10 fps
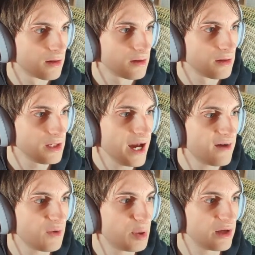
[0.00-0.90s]
Yeah,
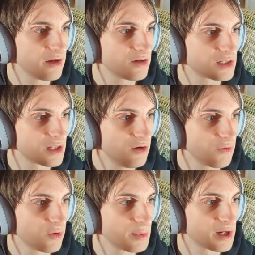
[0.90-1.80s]
if a piglin goes to the
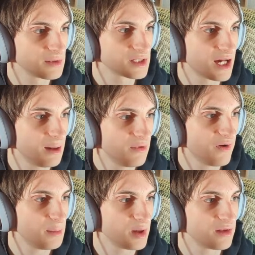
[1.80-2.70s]
overworld, it becomes a
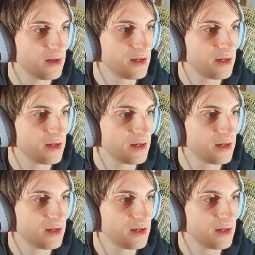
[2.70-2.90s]
zombified piglin.